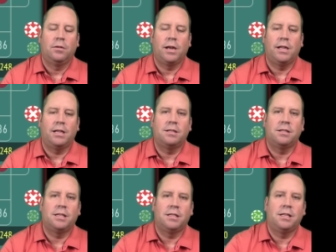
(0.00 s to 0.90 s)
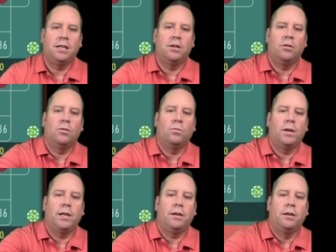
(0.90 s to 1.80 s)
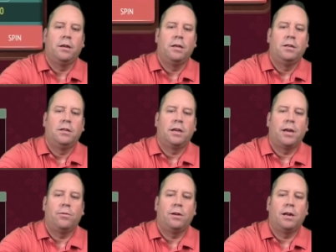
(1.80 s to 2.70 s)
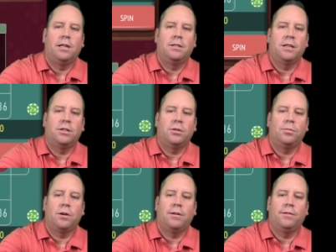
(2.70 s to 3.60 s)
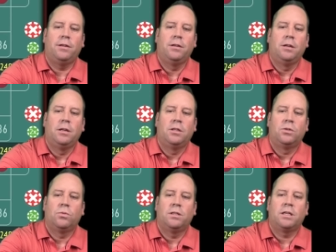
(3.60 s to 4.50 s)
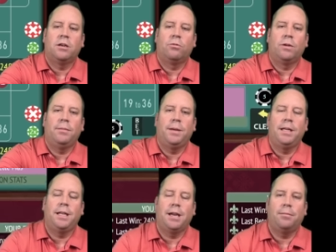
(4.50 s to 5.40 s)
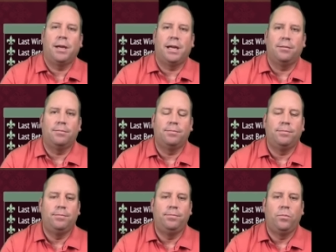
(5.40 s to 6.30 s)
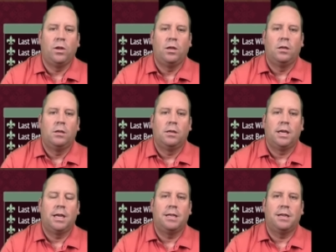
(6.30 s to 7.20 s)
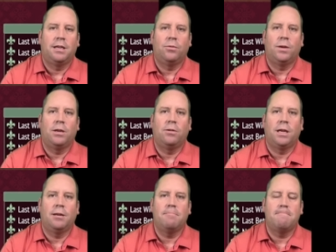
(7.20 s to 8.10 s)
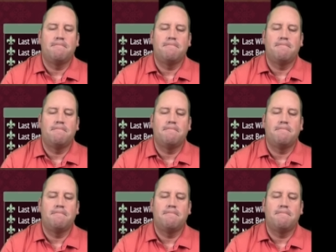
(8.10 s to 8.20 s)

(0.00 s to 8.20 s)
Okay, that's a $16 win. Okay, we're not in session profit, so we're just going to repeat that bet. And uh, here we go again.